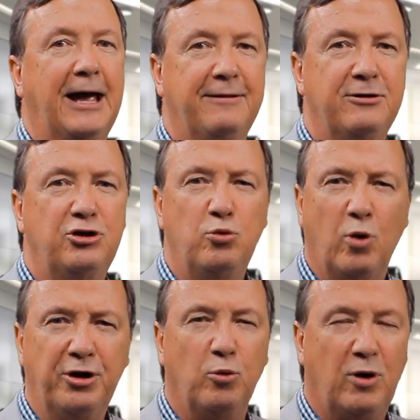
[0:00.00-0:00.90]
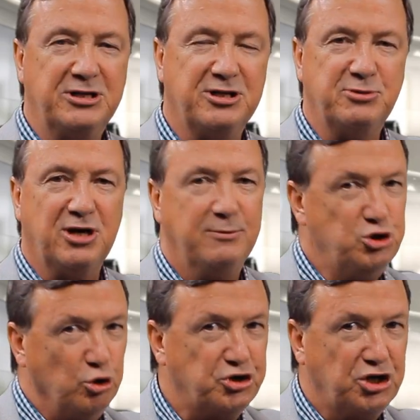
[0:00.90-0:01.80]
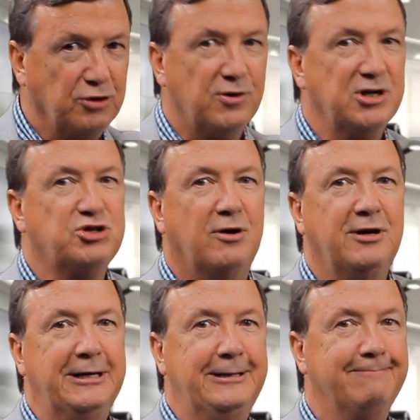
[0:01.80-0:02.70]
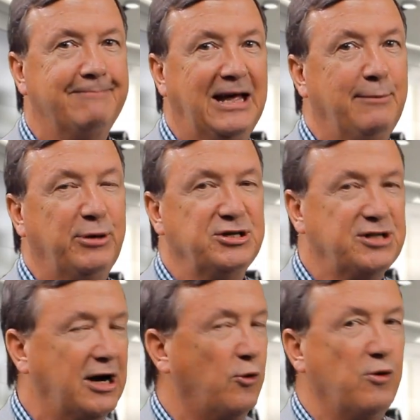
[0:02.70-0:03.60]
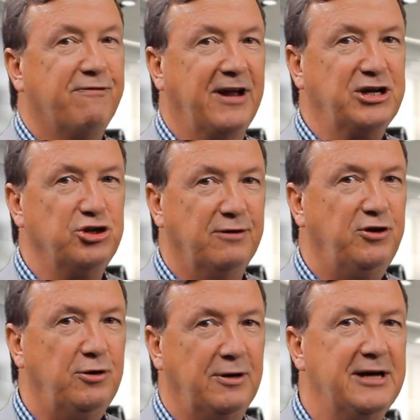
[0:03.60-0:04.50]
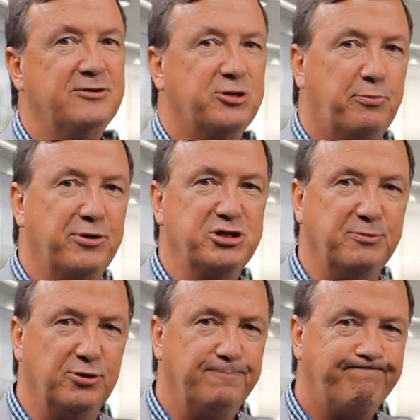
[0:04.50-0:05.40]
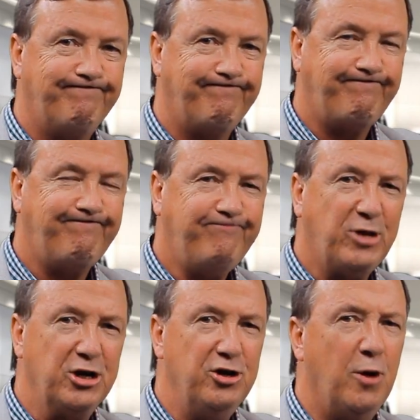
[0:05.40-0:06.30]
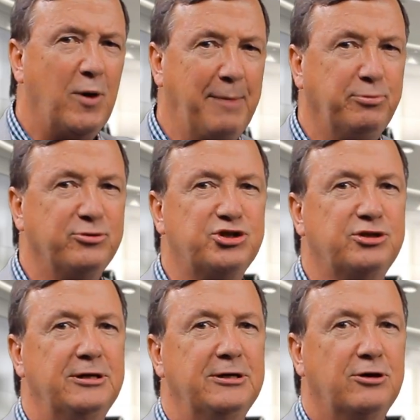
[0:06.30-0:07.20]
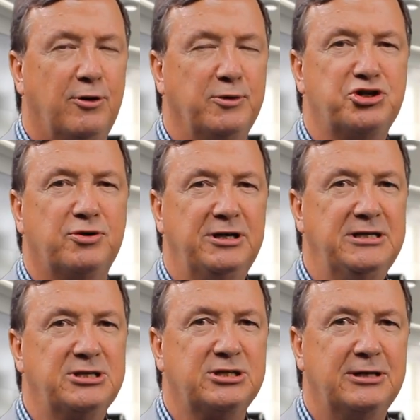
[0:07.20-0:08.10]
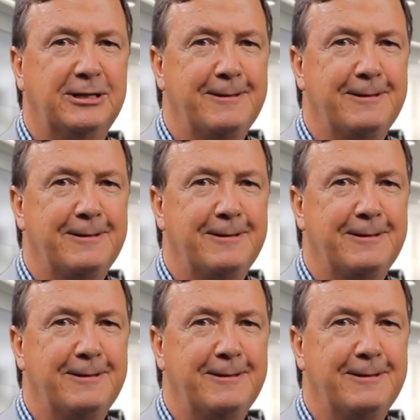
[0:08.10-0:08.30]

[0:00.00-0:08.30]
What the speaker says: And you wonder why sometimes your children are struggling, because they're a reflection of you. Here's a principle. You know, apples grow on trees,